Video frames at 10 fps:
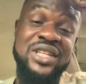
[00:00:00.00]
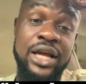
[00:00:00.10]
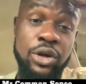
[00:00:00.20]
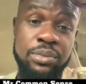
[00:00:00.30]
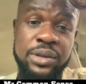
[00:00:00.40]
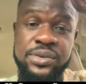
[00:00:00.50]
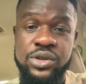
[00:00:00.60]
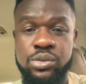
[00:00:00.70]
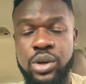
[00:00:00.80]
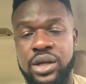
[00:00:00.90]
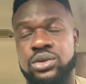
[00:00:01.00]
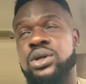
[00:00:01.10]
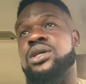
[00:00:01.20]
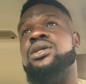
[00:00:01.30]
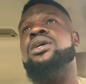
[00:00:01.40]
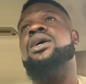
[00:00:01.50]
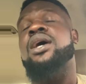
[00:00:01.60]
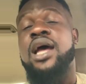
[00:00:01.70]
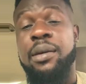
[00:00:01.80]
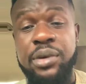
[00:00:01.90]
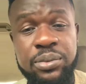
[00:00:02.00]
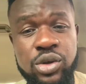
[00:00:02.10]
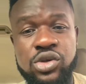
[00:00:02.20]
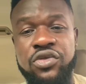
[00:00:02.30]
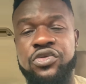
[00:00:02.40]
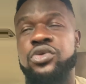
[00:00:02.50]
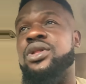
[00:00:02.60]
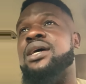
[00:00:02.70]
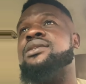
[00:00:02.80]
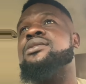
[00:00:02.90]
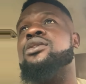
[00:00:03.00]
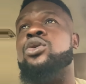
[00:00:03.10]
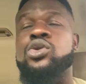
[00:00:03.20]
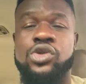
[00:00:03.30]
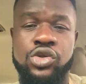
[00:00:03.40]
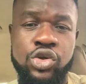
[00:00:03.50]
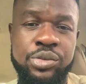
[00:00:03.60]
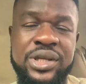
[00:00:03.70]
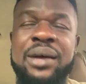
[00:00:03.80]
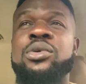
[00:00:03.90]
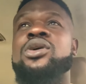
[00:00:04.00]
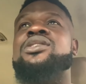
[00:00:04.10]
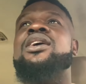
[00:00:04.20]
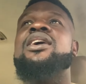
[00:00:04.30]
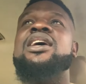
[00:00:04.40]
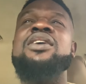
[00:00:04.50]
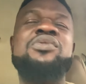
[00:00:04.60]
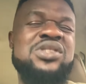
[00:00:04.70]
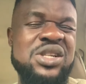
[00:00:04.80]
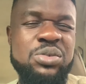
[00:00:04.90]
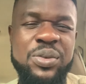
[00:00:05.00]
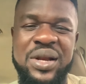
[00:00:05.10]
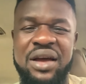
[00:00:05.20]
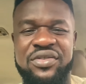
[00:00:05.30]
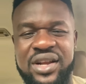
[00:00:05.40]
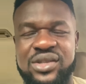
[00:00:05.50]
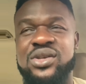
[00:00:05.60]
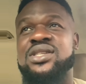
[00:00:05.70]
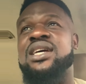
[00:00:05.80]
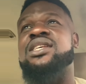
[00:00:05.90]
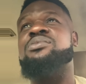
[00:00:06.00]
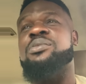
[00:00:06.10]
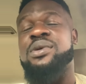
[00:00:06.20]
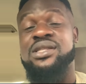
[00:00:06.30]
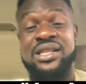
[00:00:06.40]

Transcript: I don't blame Tinubu actually. I blame those of you that goes on social media because even Tinubu will be laughing at us at this point.